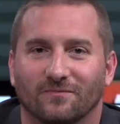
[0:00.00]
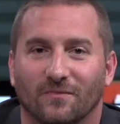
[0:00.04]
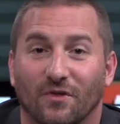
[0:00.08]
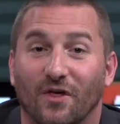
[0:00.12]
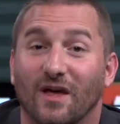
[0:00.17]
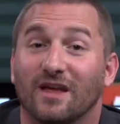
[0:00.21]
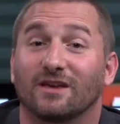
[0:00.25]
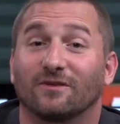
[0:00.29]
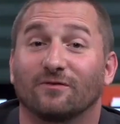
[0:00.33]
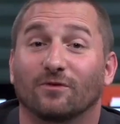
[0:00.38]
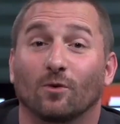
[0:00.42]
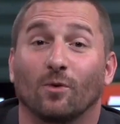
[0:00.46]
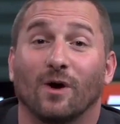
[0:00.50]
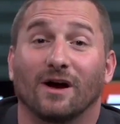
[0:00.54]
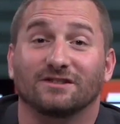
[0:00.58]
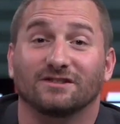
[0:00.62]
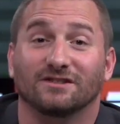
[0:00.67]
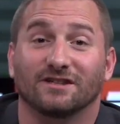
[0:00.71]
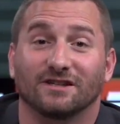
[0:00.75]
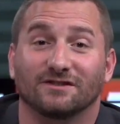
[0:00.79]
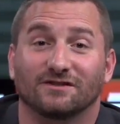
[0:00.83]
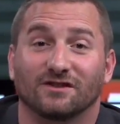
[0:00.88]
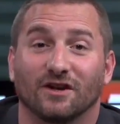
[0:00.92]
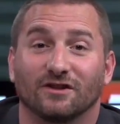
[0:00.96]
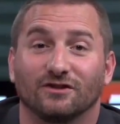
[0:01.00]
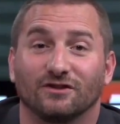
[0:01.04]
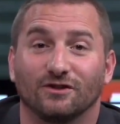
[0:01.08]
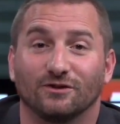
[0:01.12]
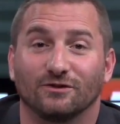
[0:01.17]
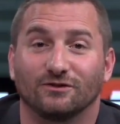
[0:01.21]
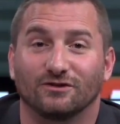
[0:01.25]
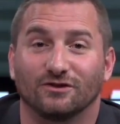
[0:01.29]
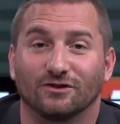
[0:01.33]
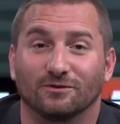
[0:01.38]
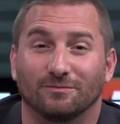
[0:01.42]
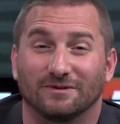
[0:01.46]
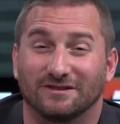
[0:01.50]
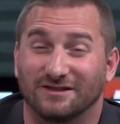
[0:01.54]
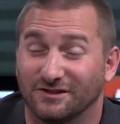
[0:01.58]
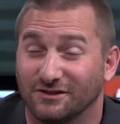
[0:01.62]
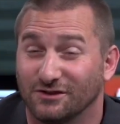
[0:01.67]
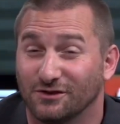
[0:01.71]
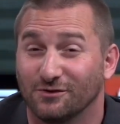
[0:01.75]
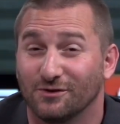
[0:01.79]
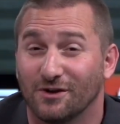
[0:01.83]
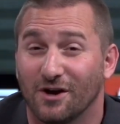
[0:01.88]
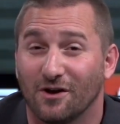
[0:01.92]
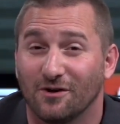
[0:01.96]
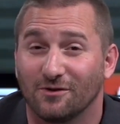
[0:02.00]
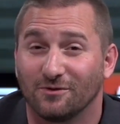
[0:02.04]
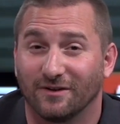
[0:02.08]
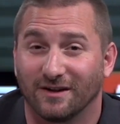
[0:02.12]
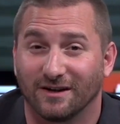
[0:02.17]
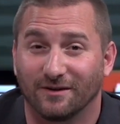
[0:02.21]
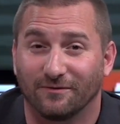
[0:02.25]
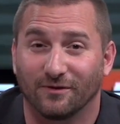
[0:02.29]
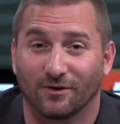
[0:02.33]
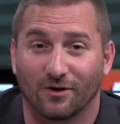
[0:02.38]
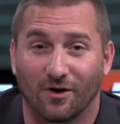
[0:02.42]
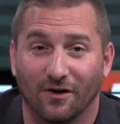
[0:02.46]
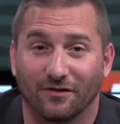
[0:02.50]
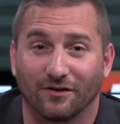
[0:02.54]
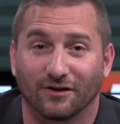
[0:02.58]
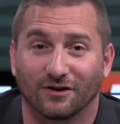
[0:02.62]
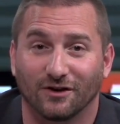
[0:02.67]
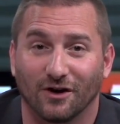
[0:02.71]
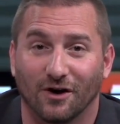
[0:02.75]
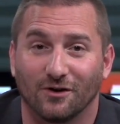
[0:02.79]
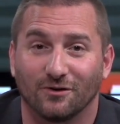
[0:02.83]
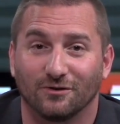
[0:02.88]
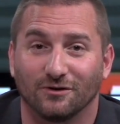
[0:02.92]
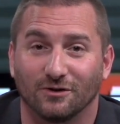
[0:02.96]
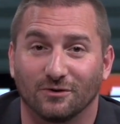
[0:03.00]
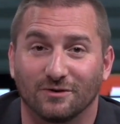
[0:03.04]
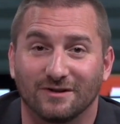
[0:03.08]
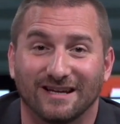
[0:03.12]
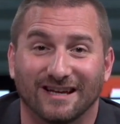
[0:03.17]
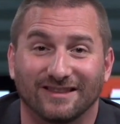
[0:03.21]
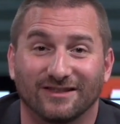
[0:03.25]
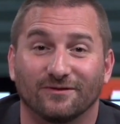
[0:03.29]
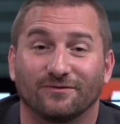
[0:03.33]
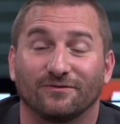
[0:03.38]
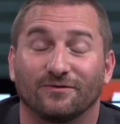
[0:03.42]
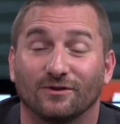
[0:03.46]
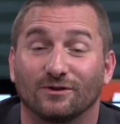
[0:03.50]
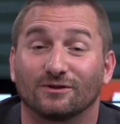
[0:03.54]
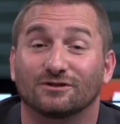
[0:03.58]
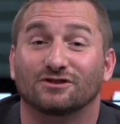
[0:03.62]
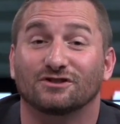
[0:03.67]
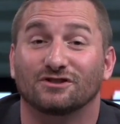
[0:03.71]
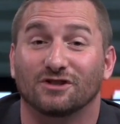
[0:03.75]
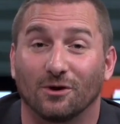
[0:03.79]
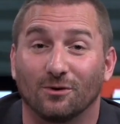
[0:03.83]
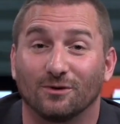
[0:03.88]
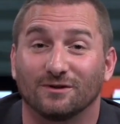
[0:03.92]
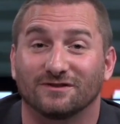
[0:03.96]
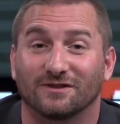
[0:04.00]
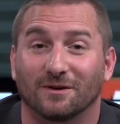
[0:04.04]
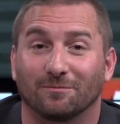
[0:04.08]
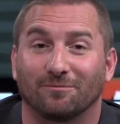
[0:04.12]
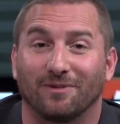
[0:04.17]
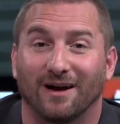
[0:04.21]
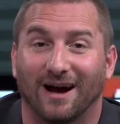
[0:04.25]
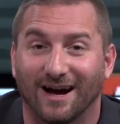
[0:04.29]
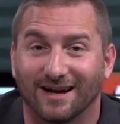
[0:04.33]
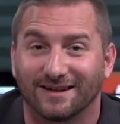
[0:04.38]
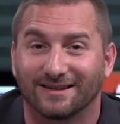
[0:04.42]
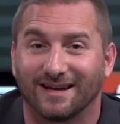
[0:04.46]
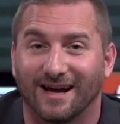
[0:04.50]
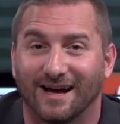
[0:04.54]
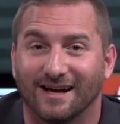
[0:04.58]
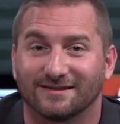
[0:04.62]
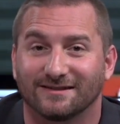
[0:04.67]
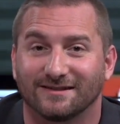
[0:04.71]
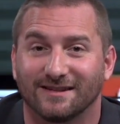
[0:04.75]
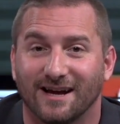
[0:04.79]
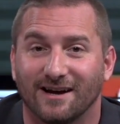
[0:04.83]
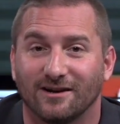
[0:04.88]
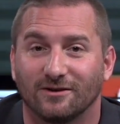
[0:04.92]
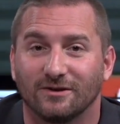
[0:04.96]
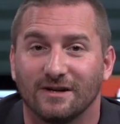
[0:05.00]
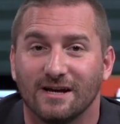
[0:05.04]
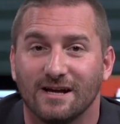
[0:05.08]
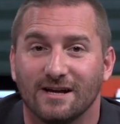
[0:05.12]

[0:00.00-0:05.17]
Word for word: Thank you for watching us on YouTube. But did you know that if you're on the go, you can get the full show as a podcast now?